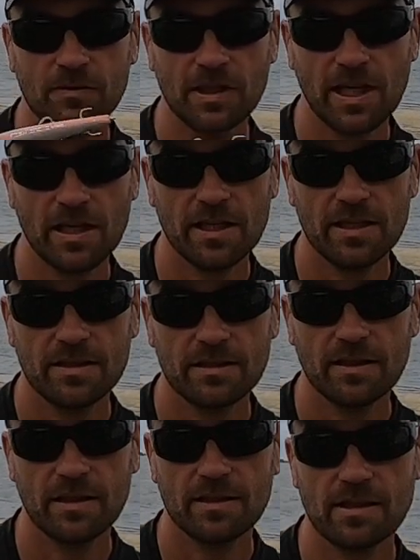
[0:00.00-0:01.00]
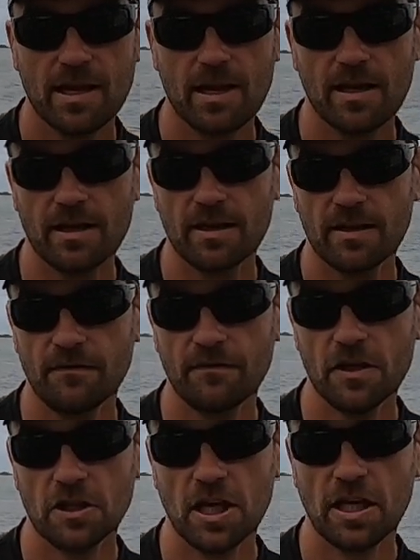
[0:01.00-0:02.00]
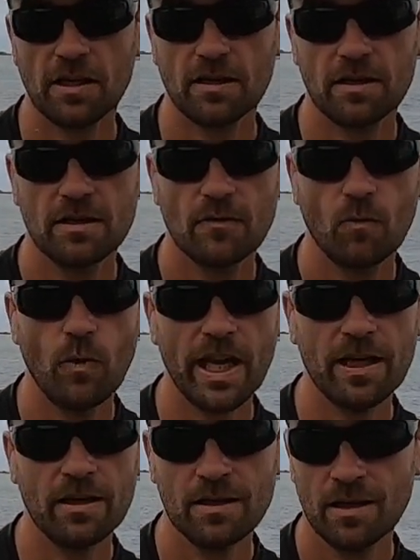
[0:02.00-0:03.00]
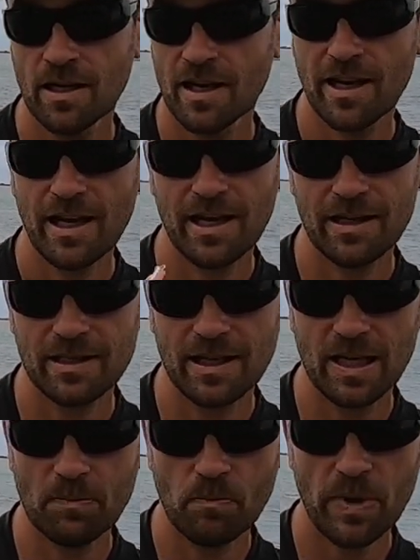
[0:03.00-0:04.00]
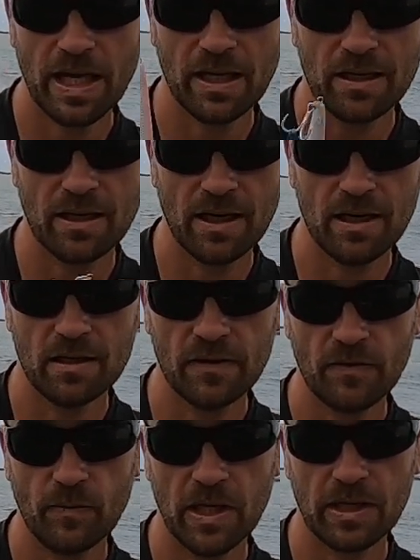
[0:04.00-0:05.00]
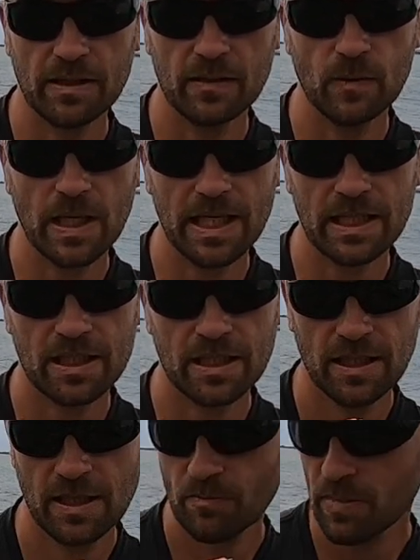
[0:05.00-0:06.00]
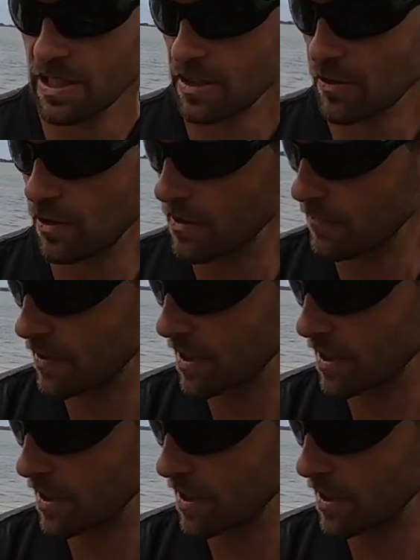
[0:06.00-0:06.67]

kingies. That's a Fish Ink Wing and pink. I love pink and white, best color for